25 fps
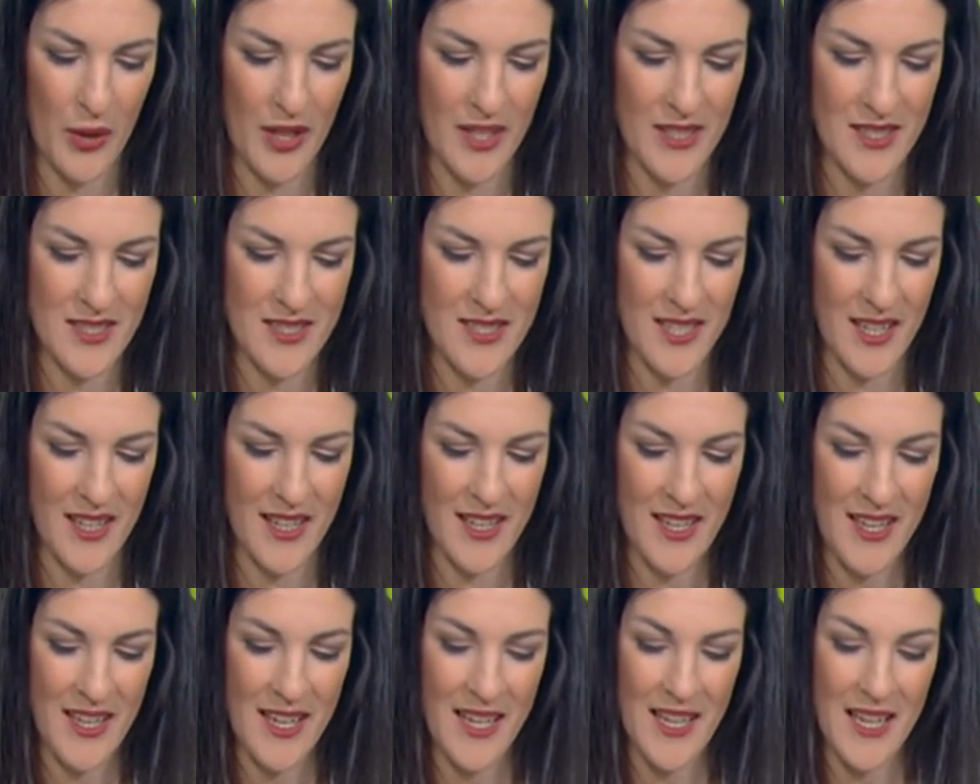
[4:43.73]
And uh,
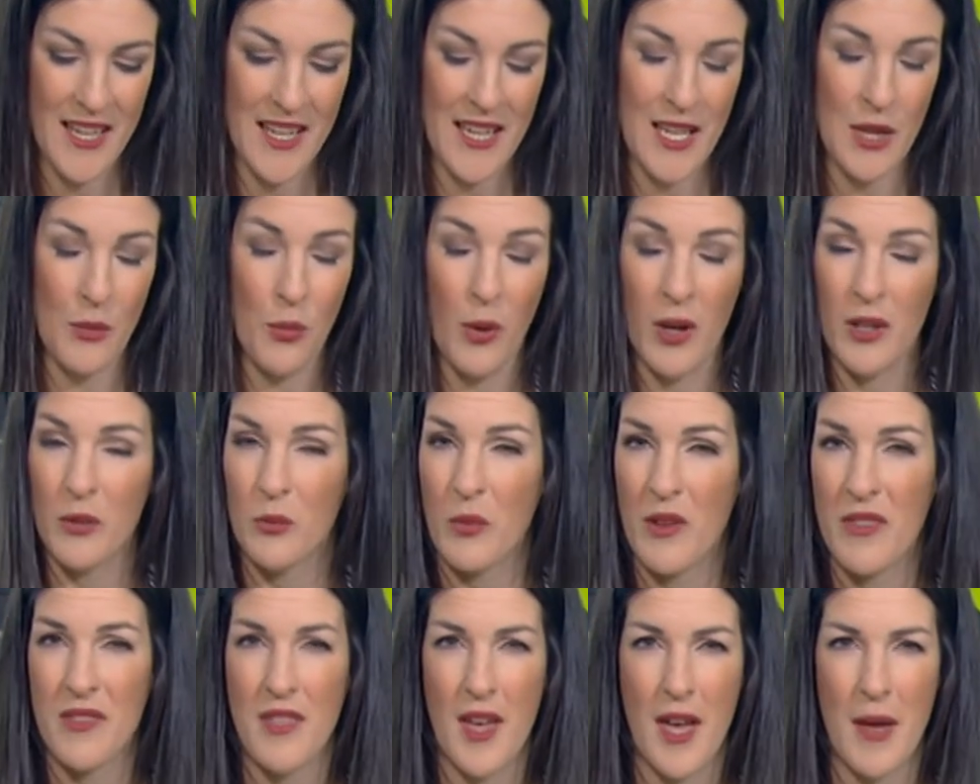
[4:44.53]
he won
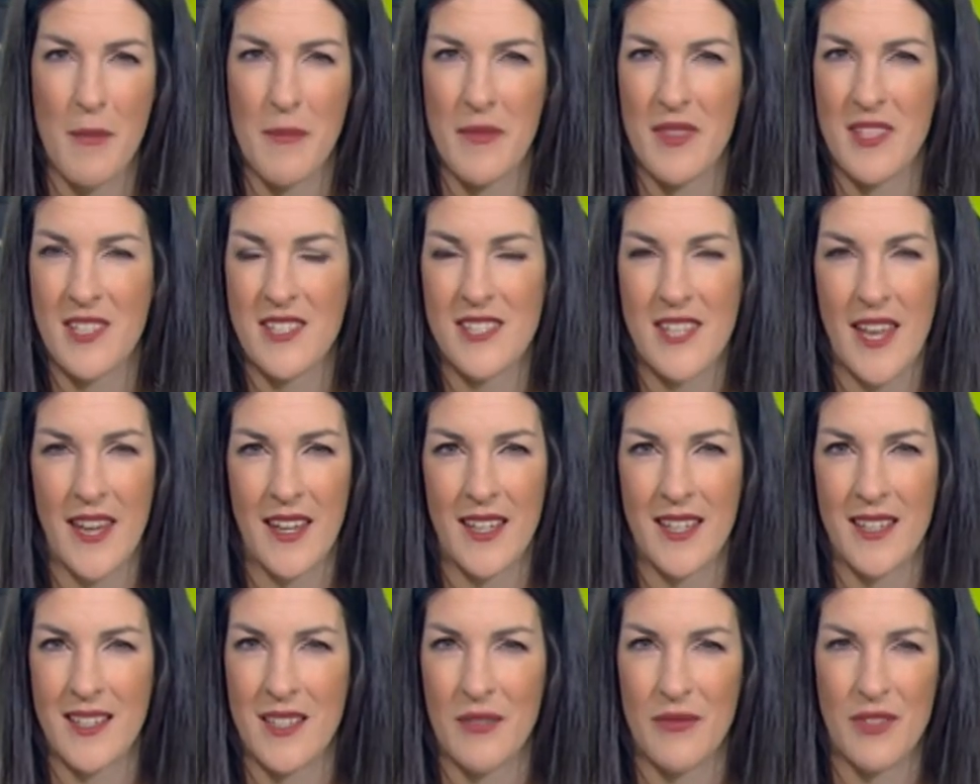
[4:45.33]
with them the
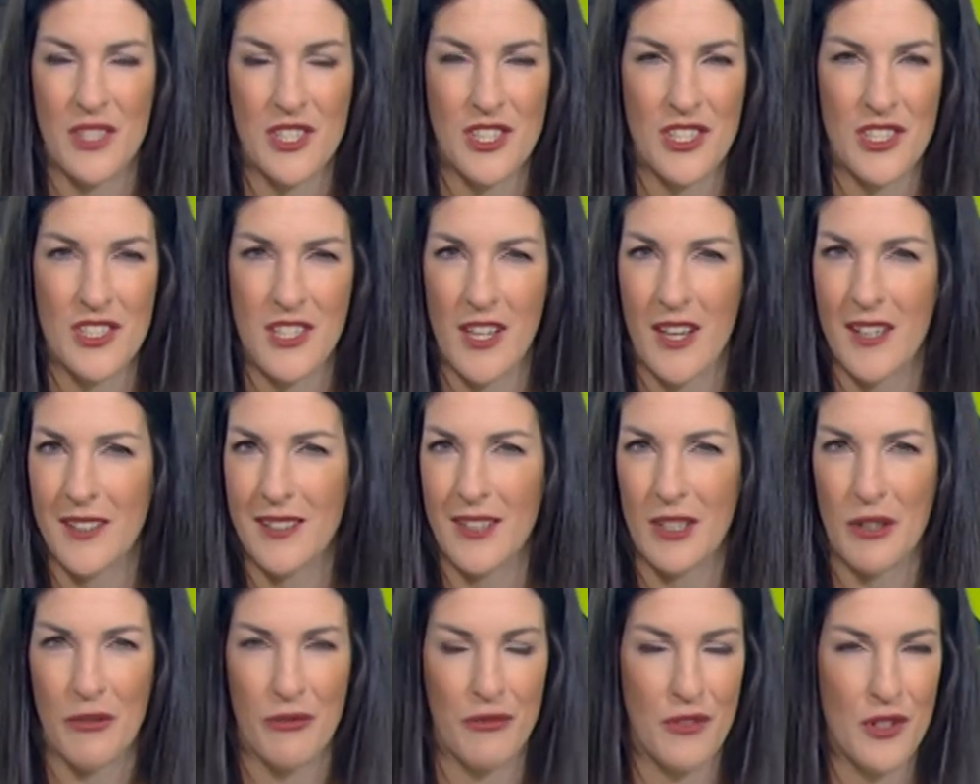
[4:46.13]
second division
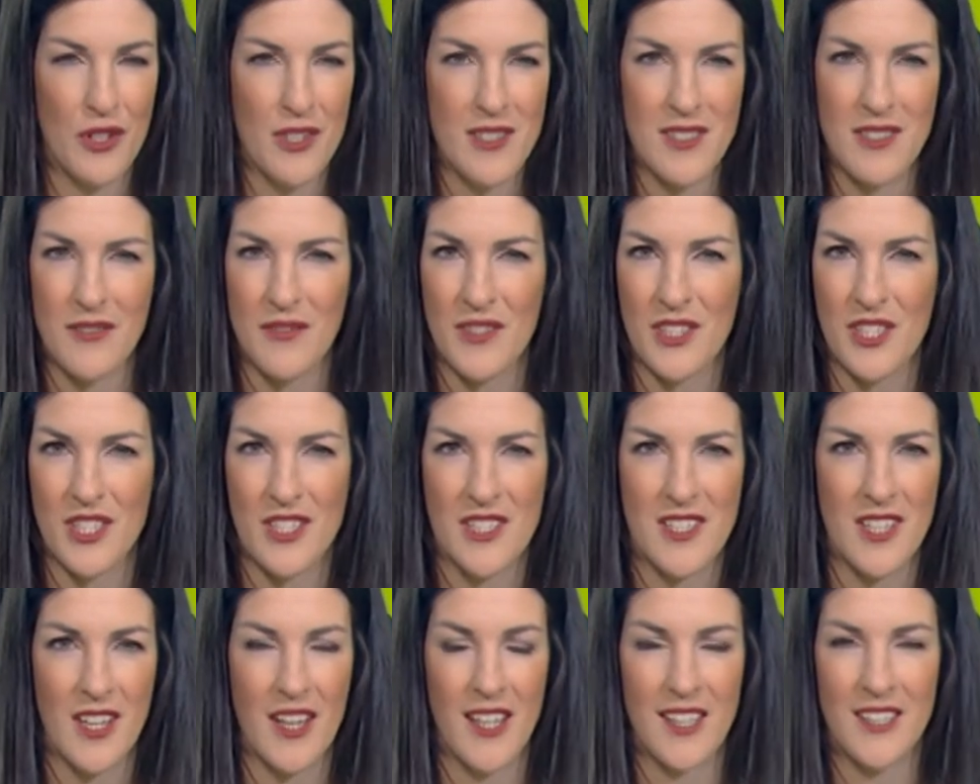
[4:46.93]
title, the first
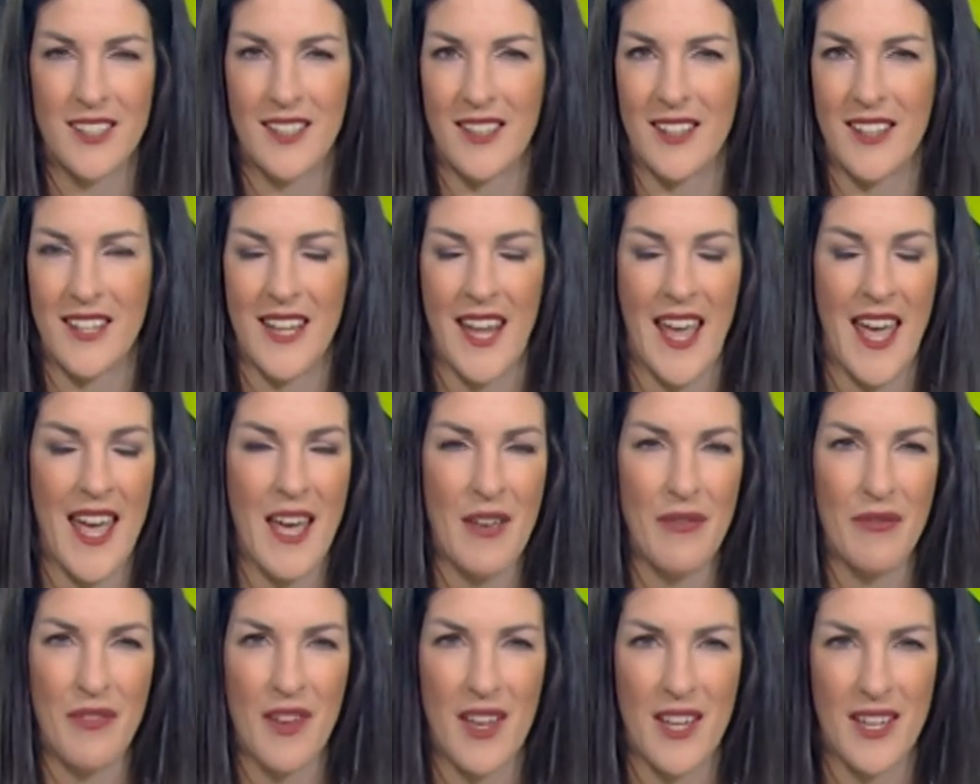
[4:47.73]
division title, the
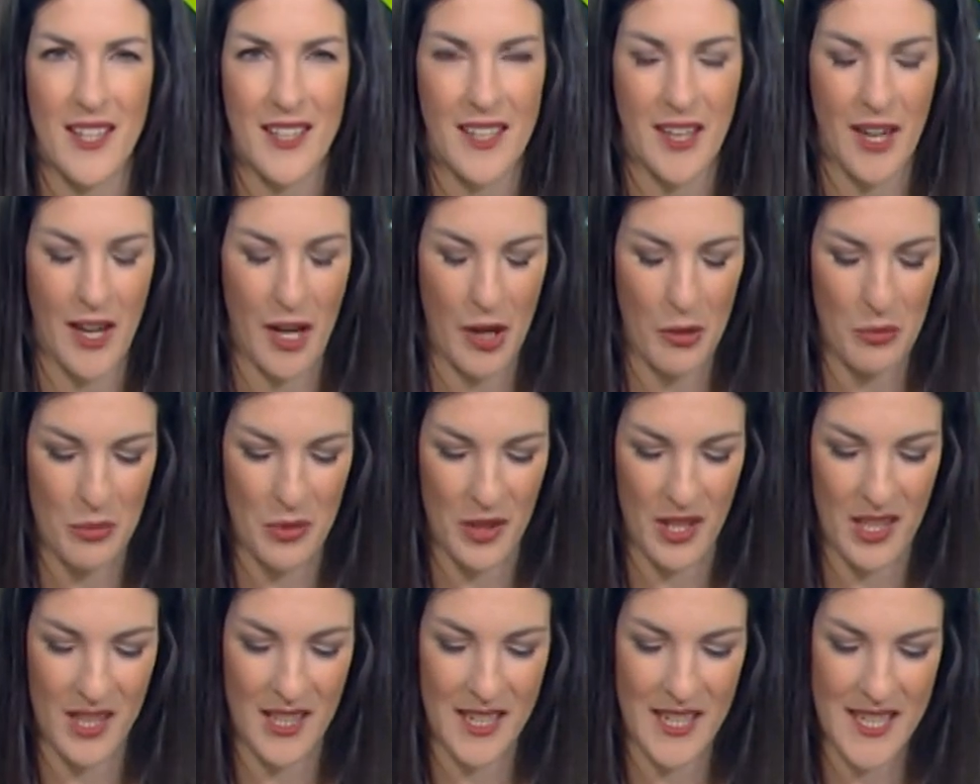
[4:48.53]
FA Cup,
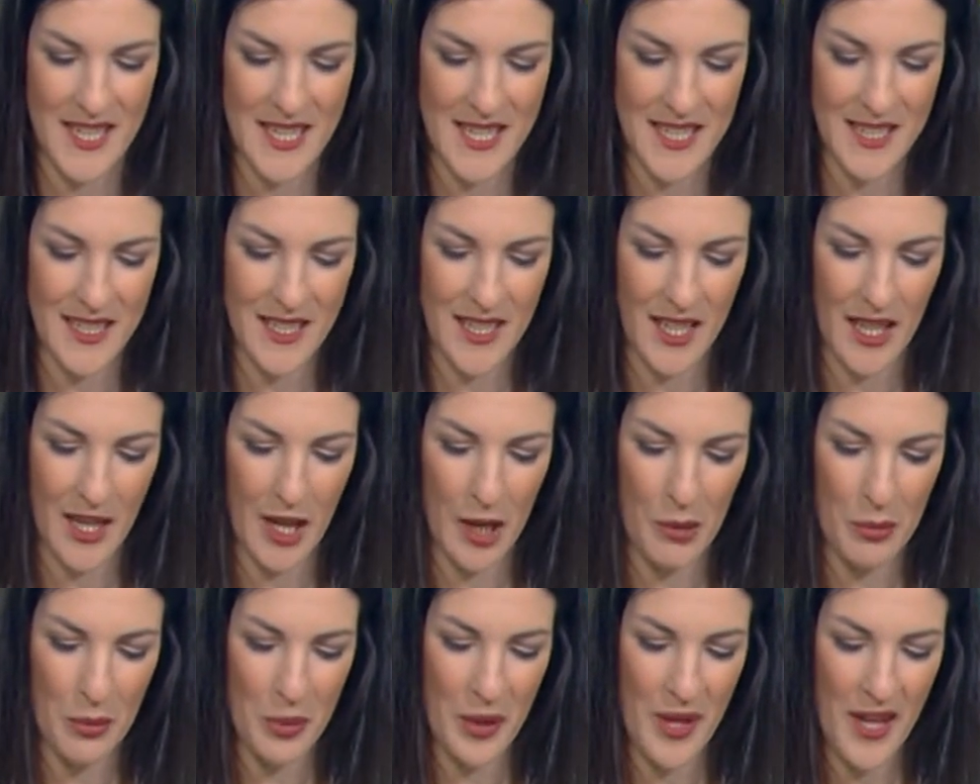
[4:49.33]
the League
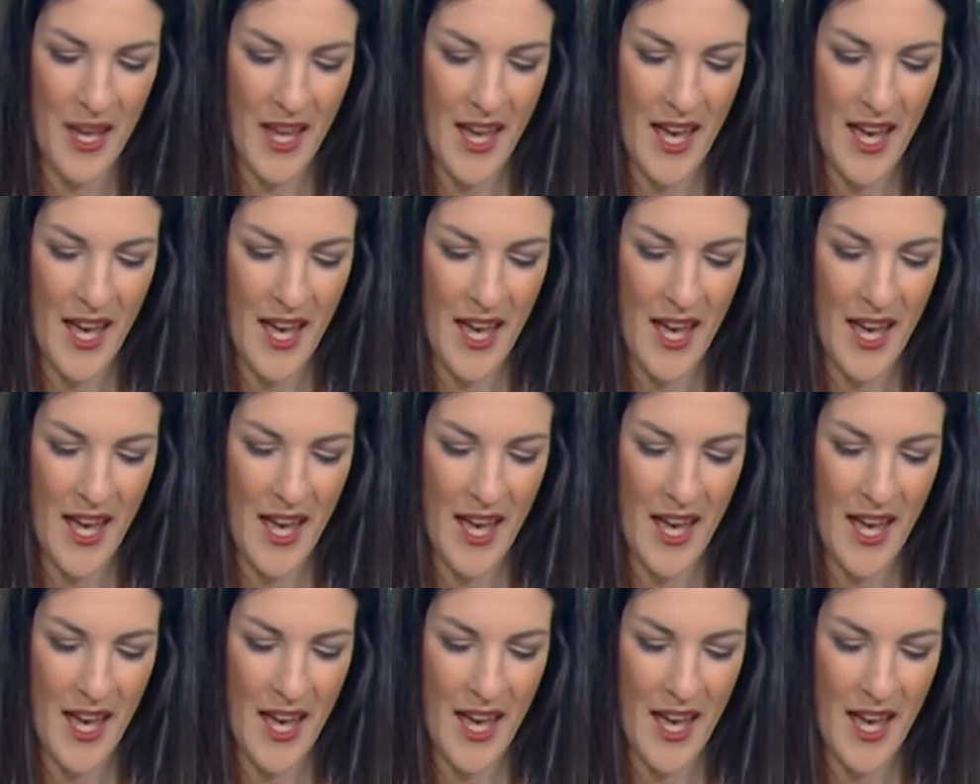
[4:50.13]
Cup